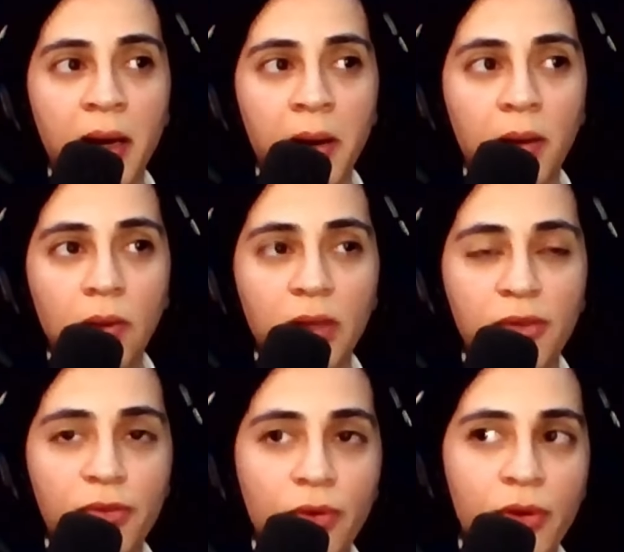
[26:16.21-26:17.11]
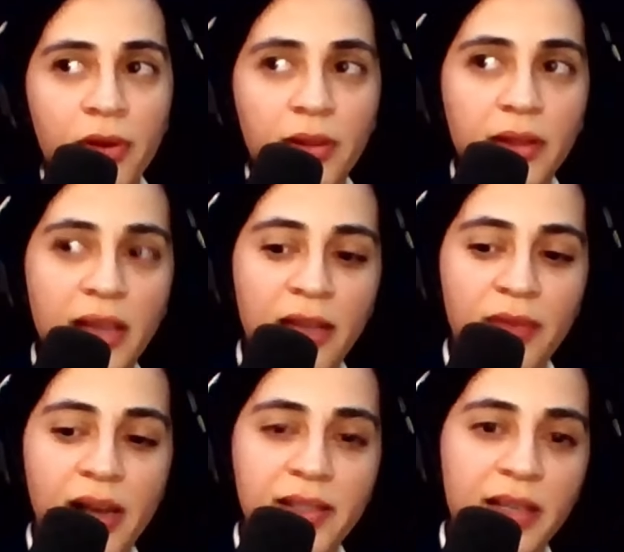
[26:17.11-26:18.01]
looking for the
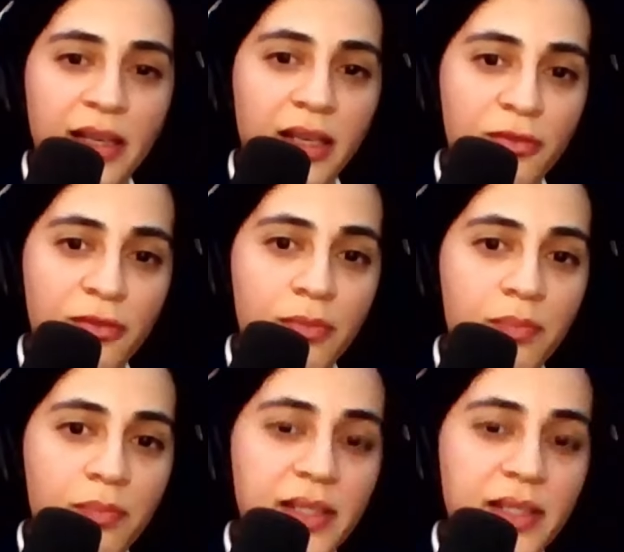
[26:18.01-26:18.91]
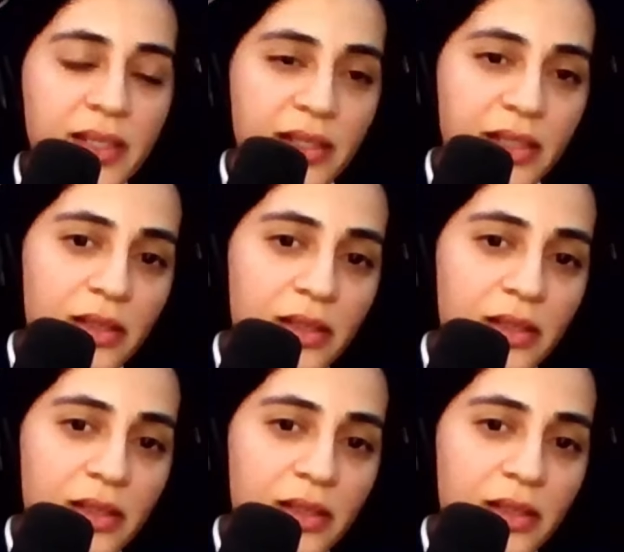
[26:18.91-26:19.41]
advice that I give businesses,